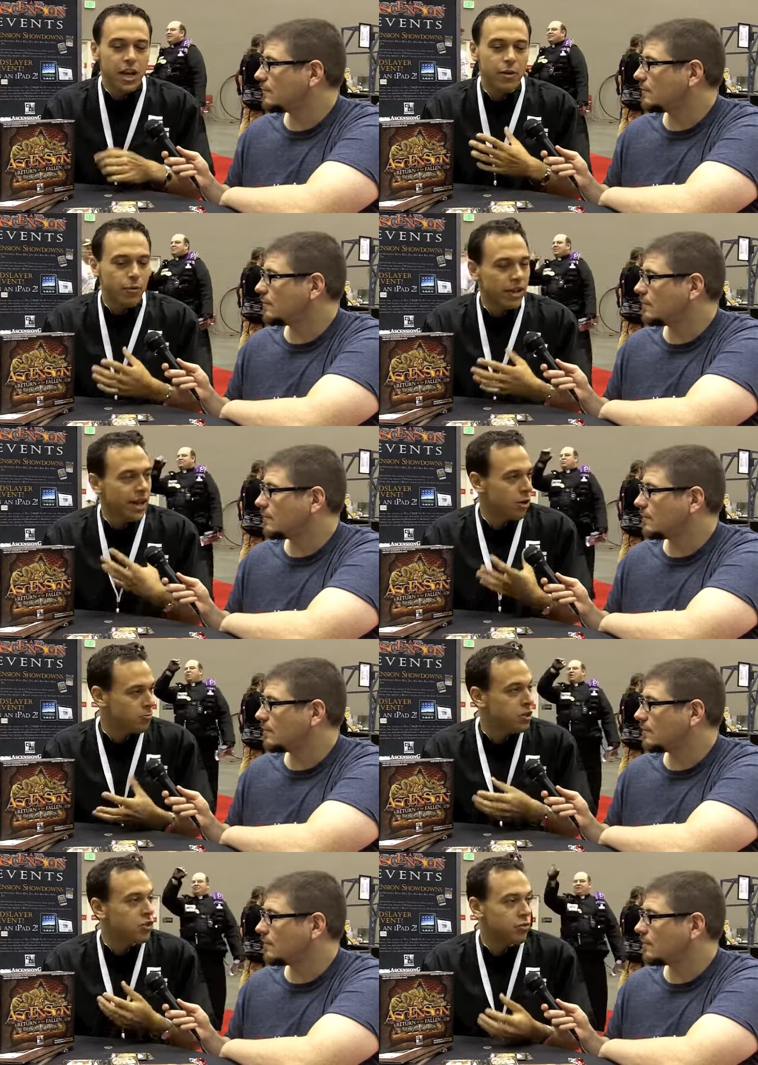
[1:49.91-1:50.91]
Speaker 1: he really
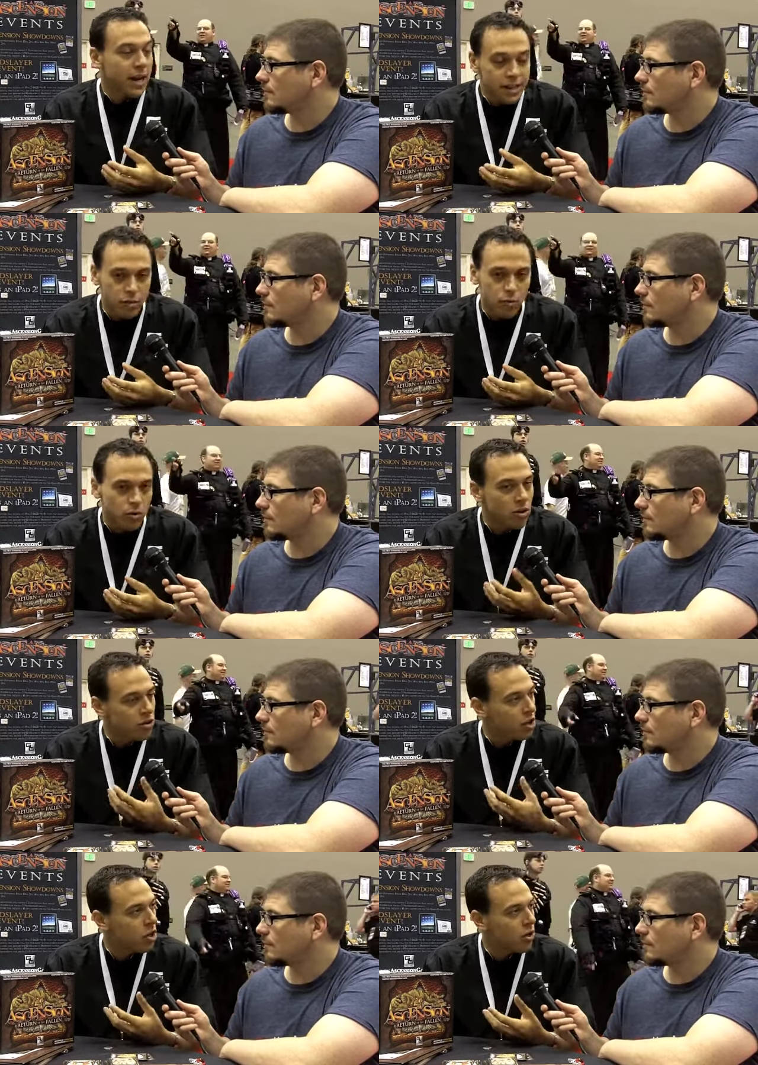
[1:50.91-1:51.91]
helped to create the
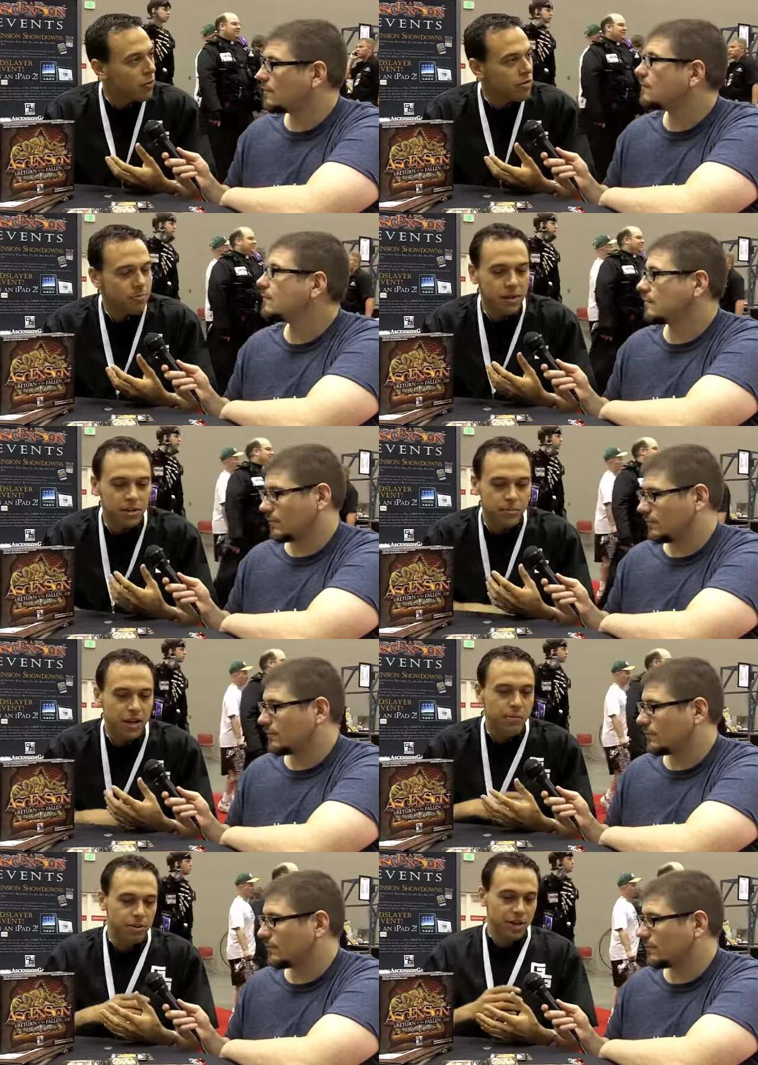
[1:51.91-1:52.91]
world along with me to
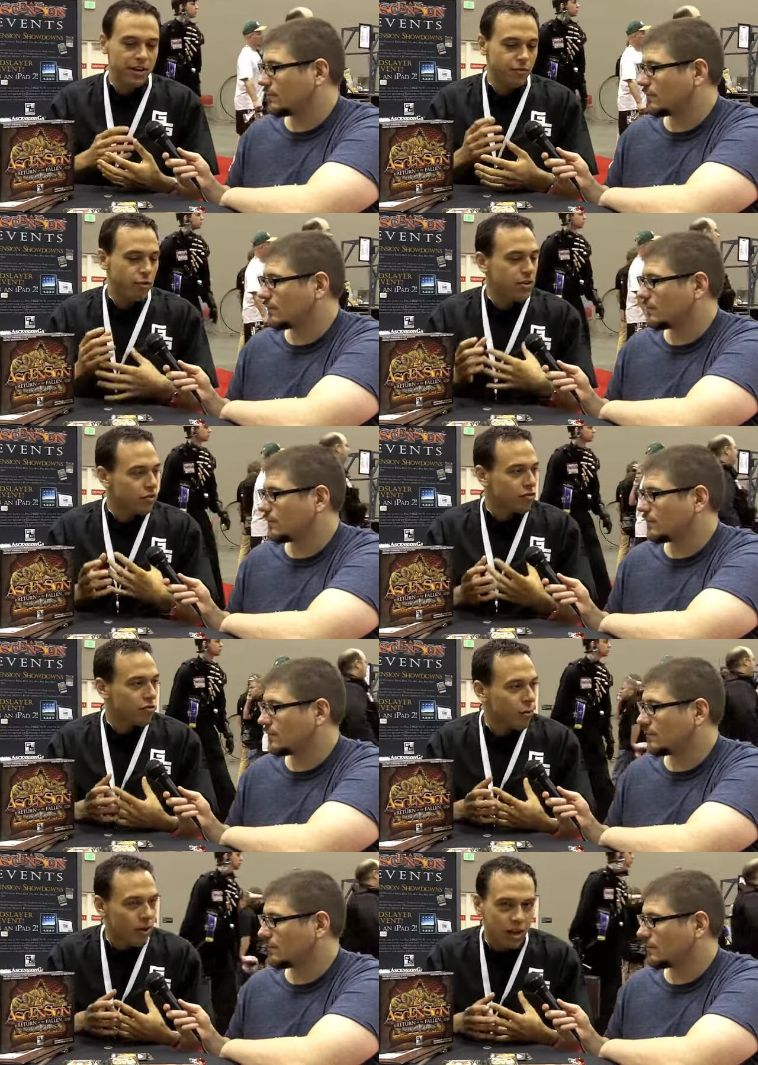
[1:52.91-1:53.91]
be able to kind of create the
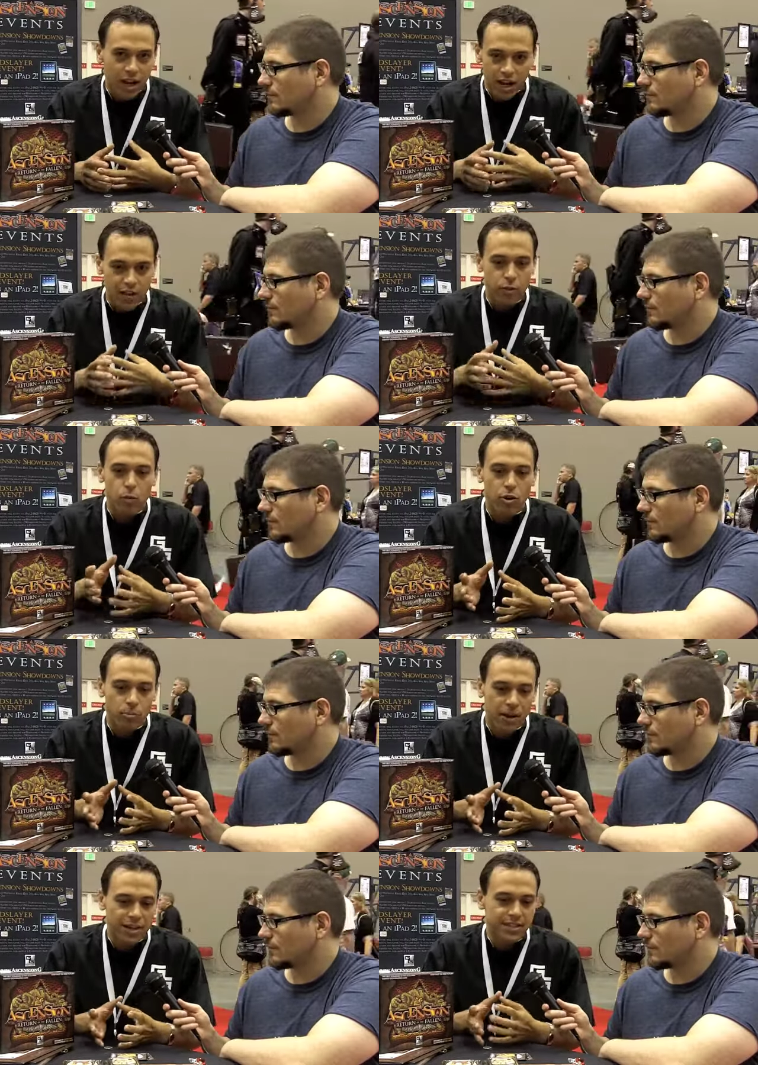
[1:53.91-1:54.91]
storyline and the
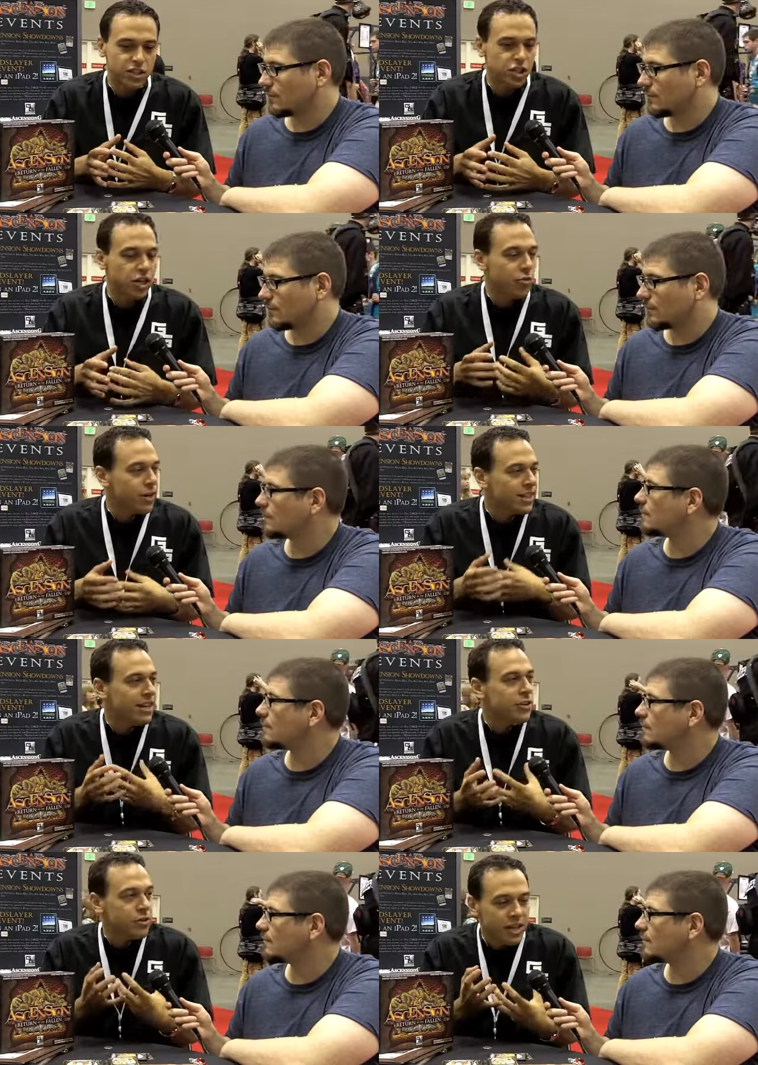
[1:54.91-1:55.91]
world behind Ascension and
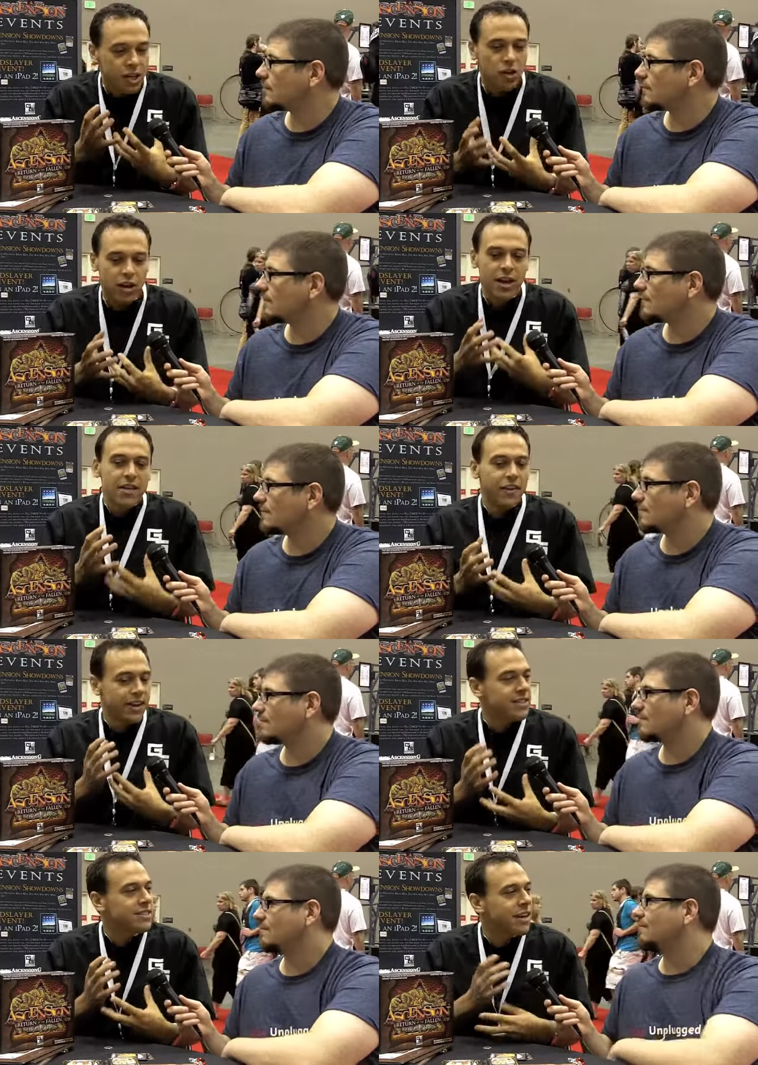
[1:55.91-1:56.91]
create that unique look
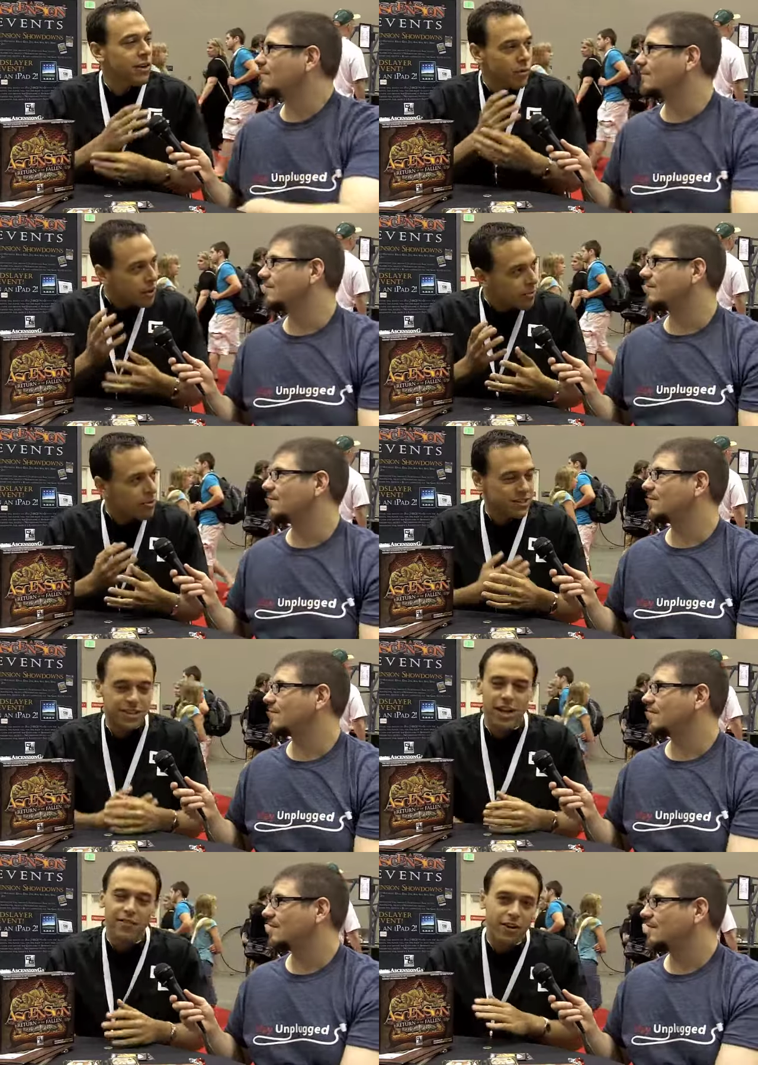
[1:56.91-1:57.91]
that his style style really
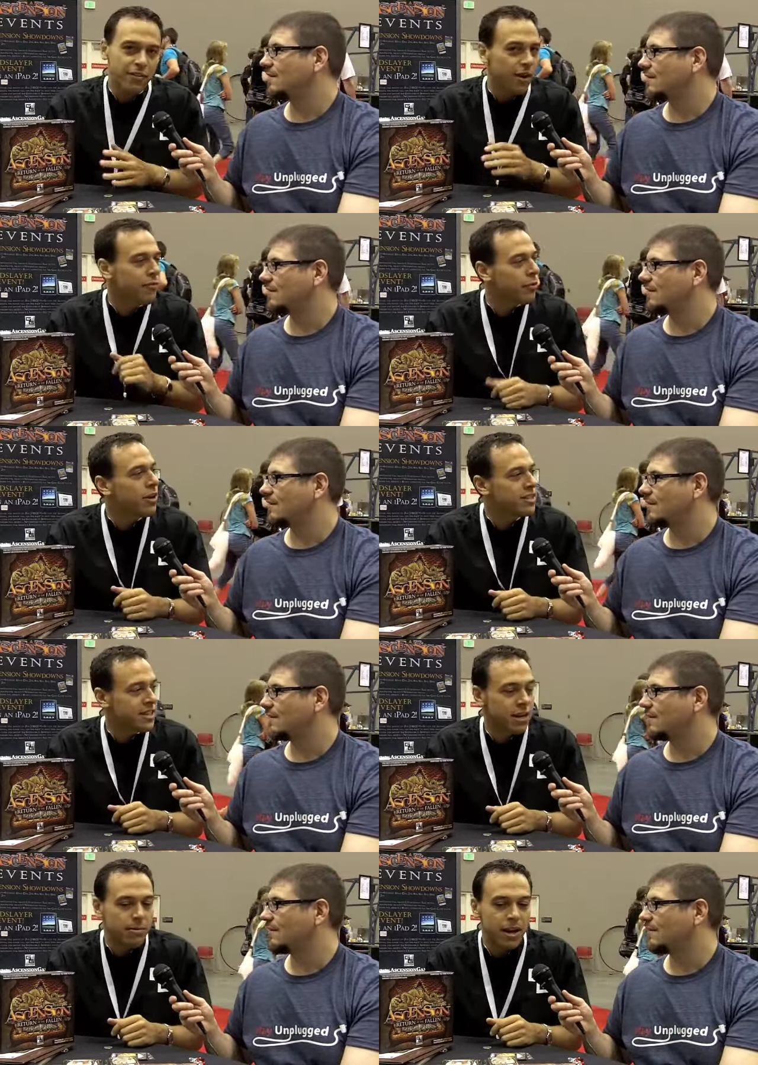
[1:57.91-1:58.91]
brings to life, and I, am really
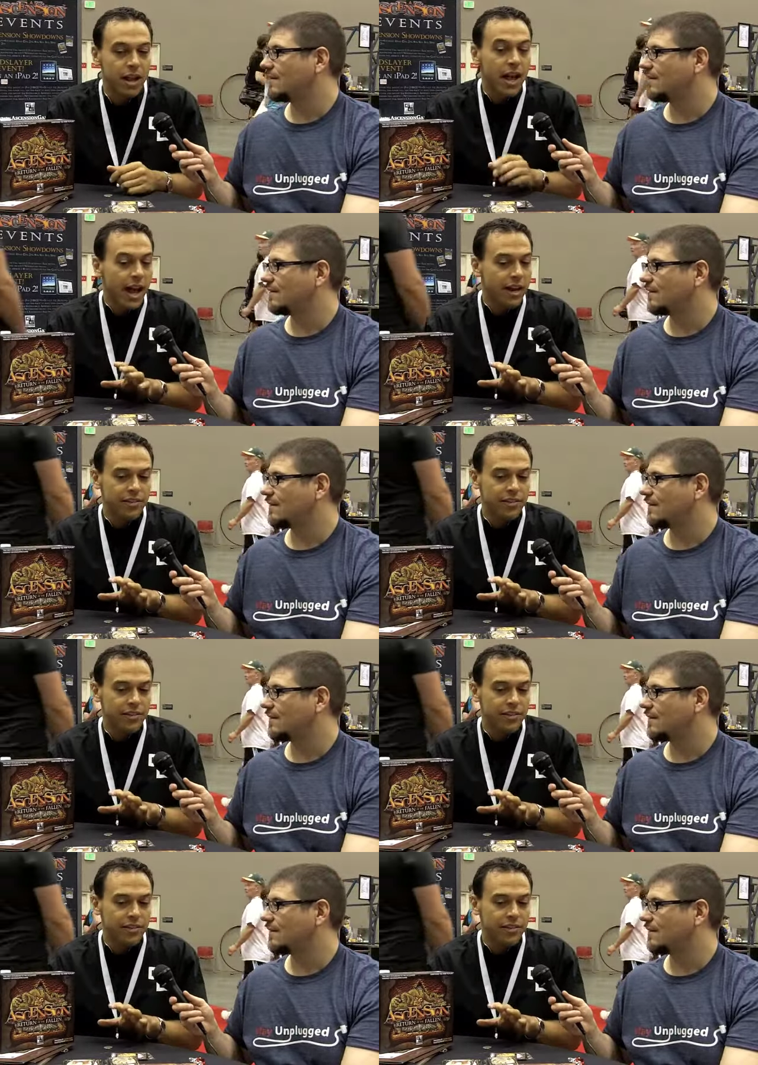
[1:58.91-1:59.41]
excited about it.